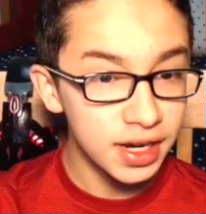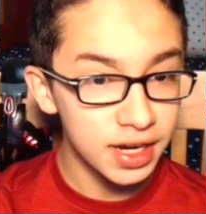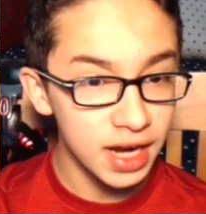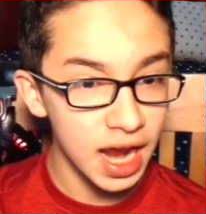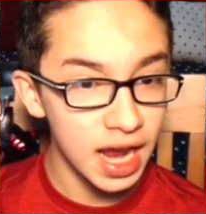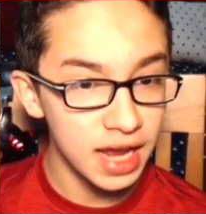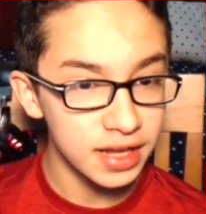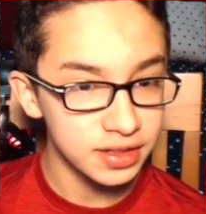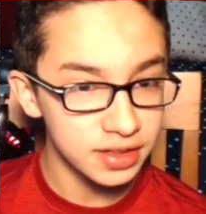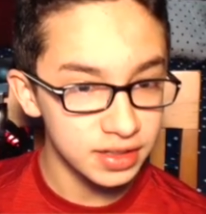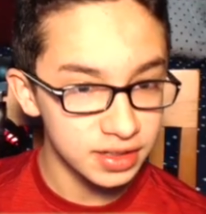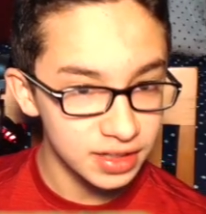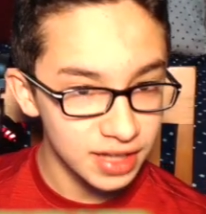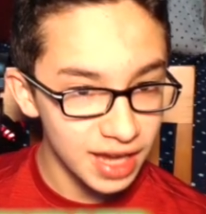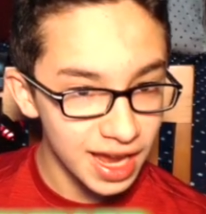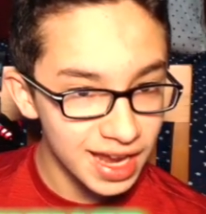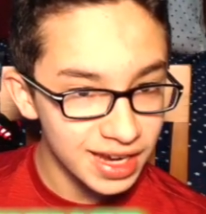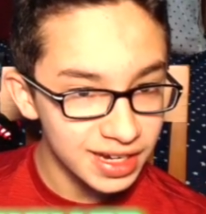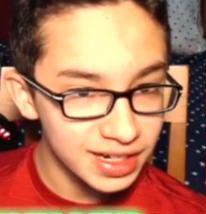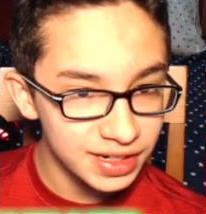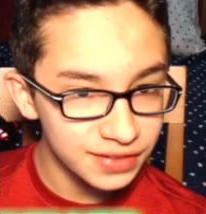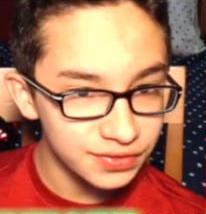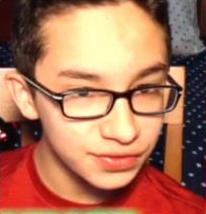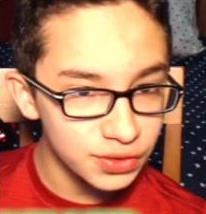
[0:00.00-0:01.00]

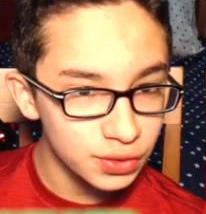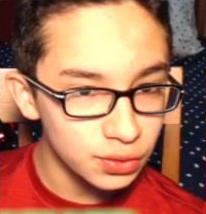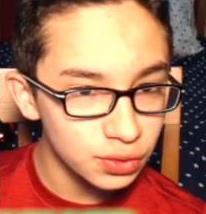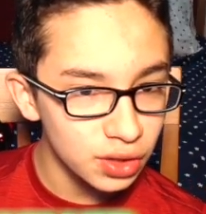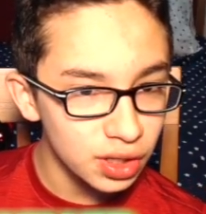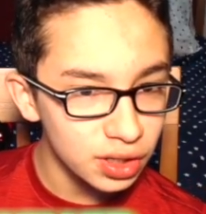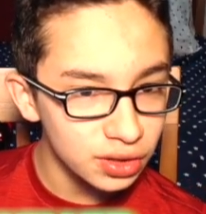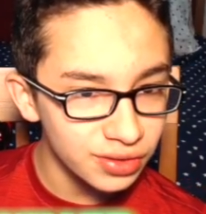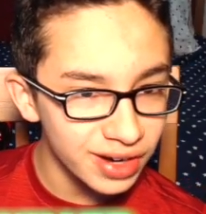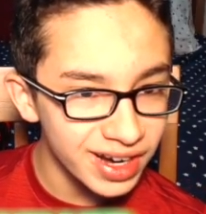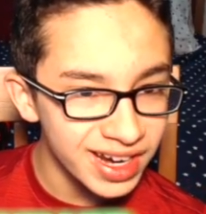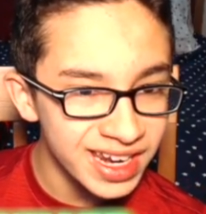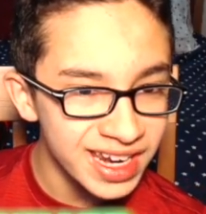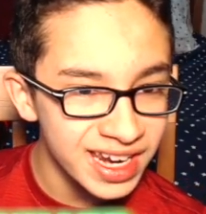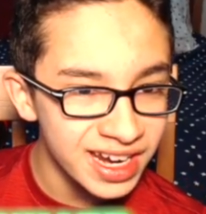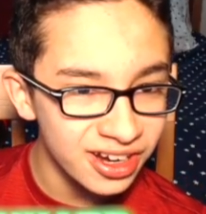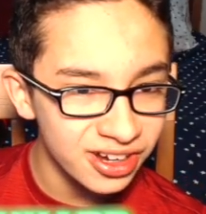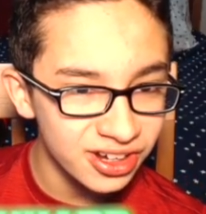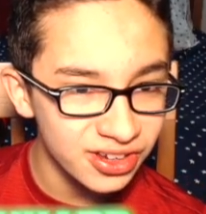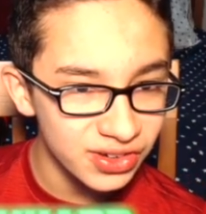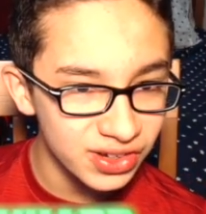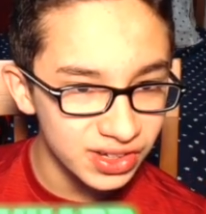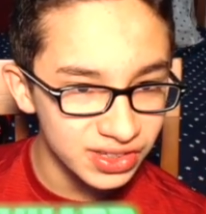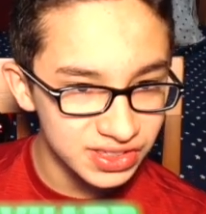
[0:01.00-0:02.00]
And if you look right here,
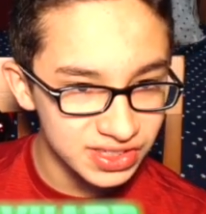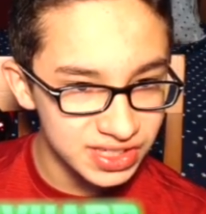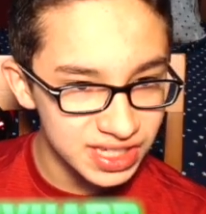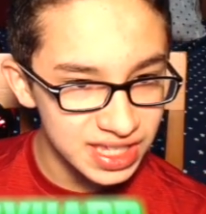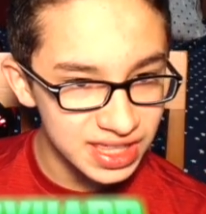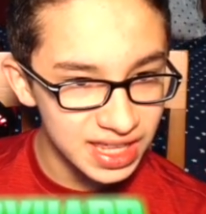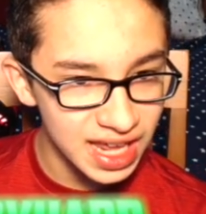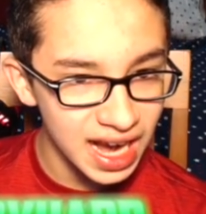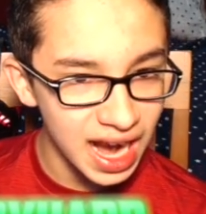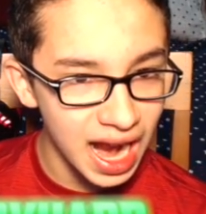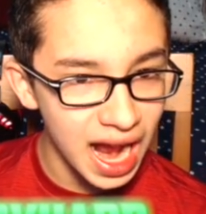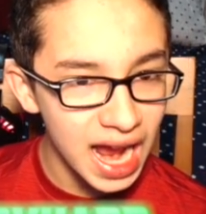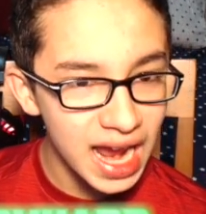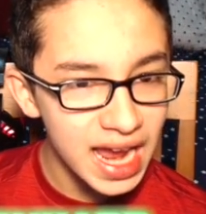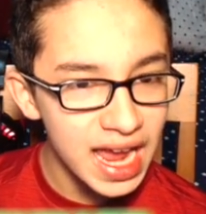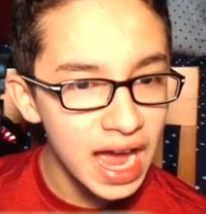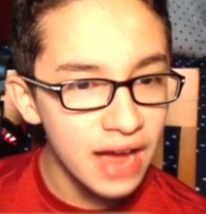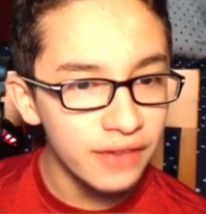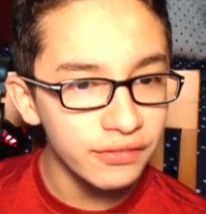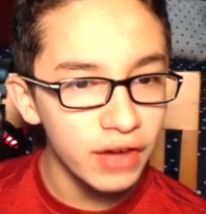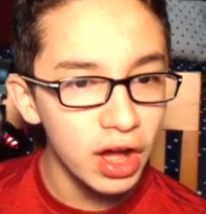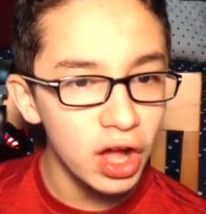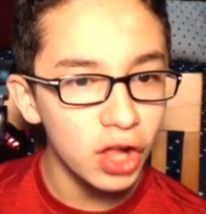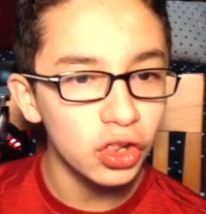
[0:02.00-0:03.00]
you can see that I
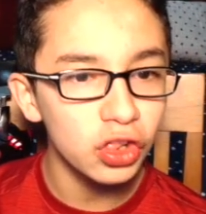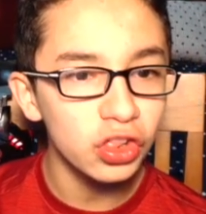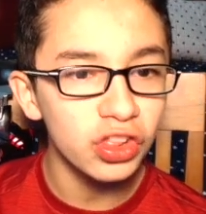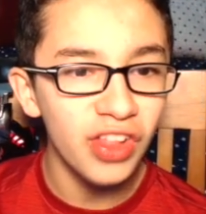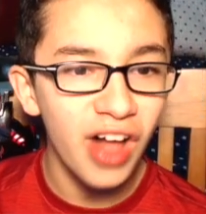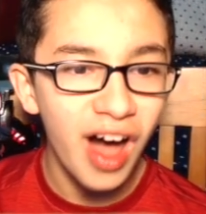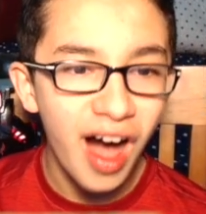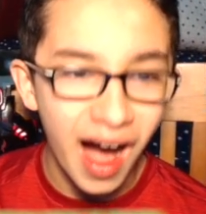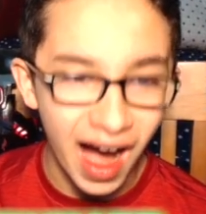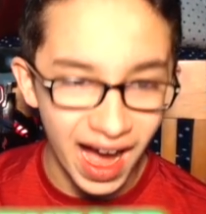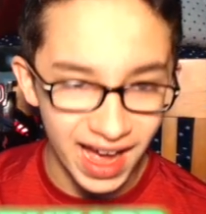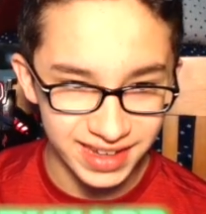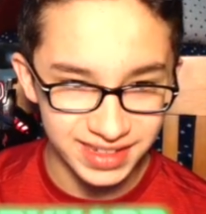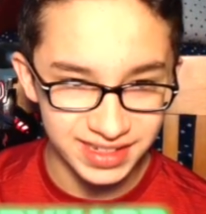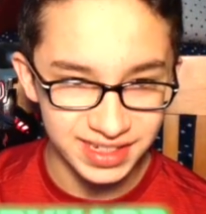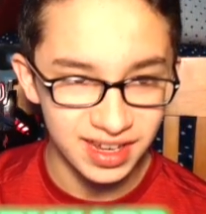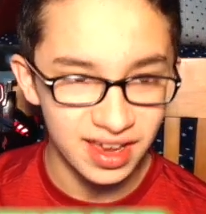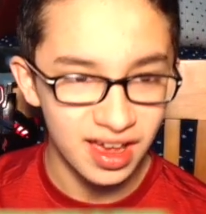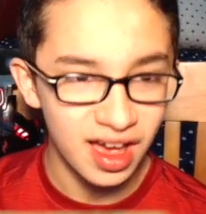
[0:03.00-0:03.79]
have a lot